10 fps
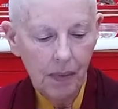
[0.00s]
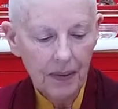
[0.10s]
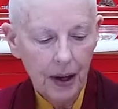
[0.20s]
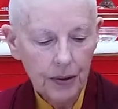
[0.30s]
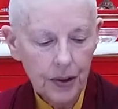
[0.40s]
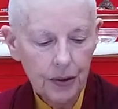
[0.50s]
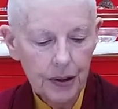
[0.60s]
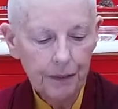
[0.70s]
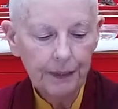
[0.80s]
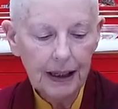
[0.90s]
Those whose
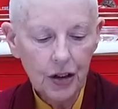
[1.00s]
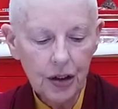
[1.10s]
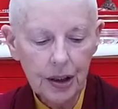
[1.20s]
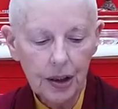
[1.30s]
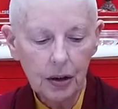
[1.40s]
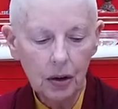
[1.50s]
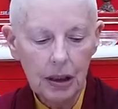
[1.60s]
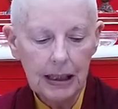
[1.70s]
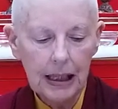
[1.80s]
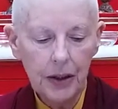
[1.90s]
afflictions
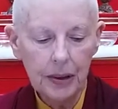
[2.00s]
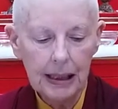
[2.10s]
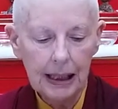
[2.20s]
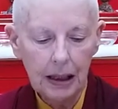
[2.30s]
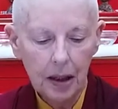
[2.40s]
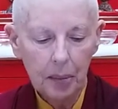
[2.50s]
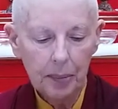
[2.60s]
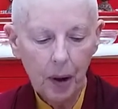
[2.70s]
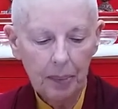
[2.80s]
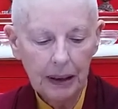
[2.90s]
continuously
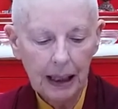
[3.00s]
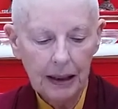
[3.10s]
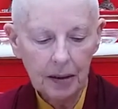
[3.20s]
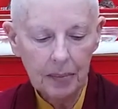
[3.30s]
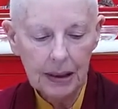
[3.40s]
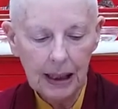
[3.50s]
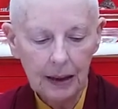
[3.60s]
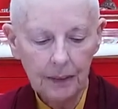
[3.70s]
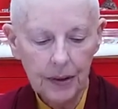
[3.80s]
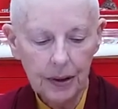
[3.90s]
propagate
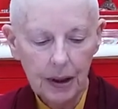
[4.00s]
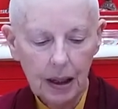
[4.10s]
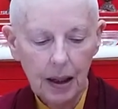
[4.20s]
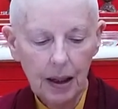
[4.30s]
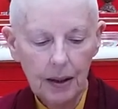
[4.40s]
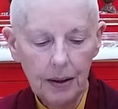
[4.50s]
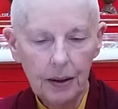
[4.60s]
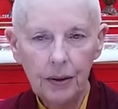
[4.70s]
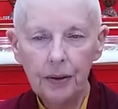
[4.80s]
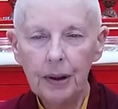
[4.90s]
themselves.
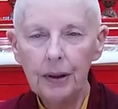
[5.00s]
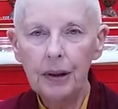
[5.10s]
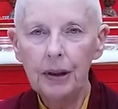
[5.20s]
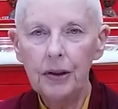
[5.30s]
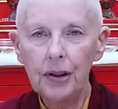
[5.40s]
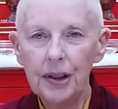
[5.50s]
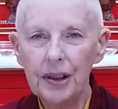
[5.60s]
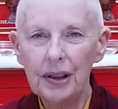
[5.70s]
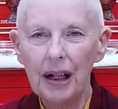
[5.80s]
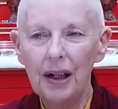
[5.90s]
They're
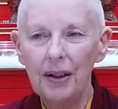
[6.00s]
just